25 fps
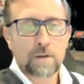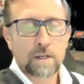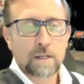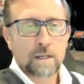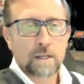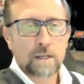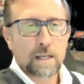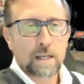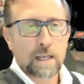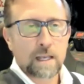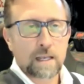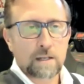
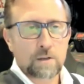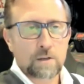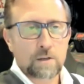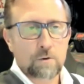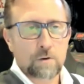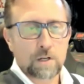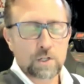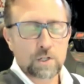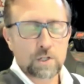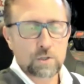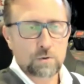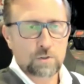And
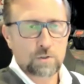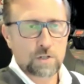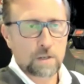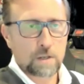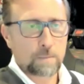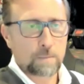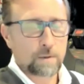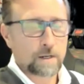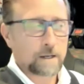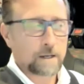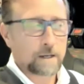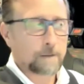your insurance
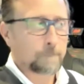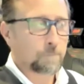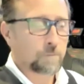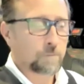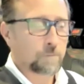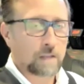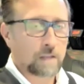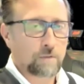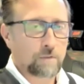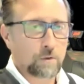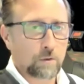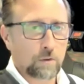company,
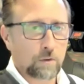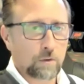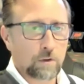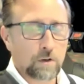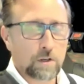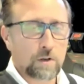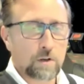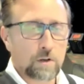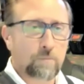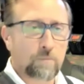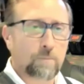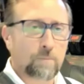if you'll
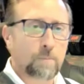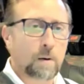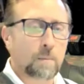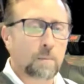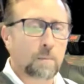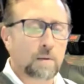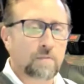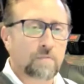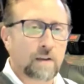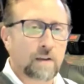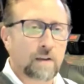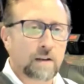look, you'll
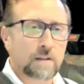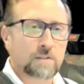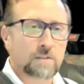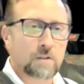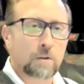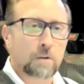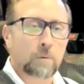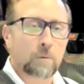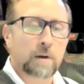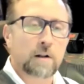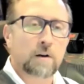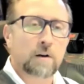probably find us
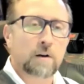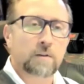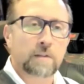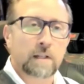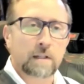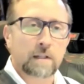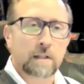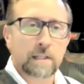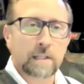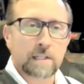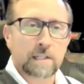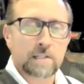already on
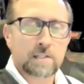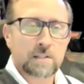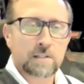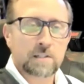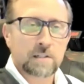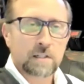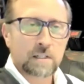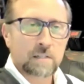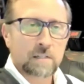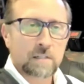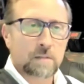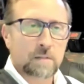that list.
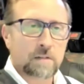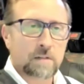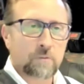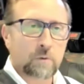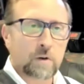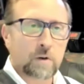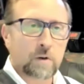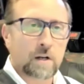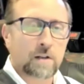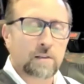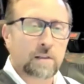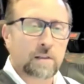But if
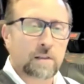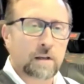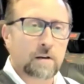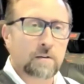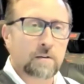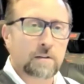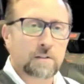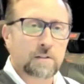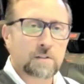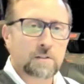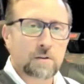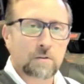we're not there,
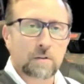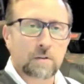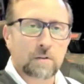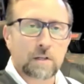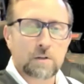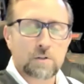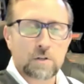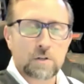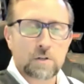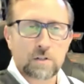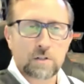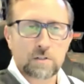then certainly
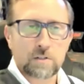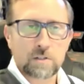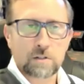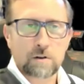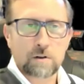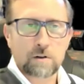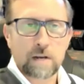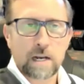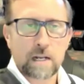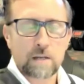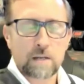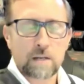you should
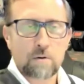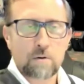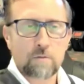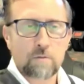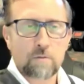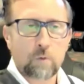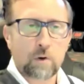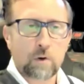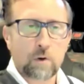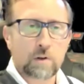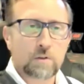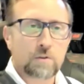consider adding Unit
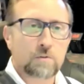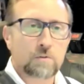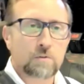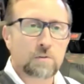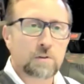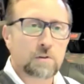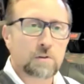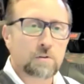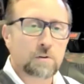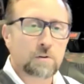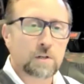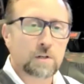42
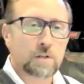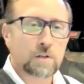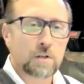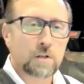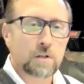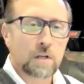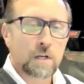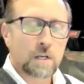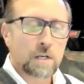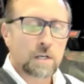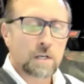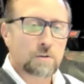to your
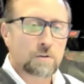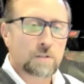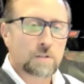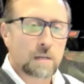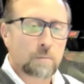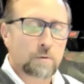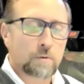cyber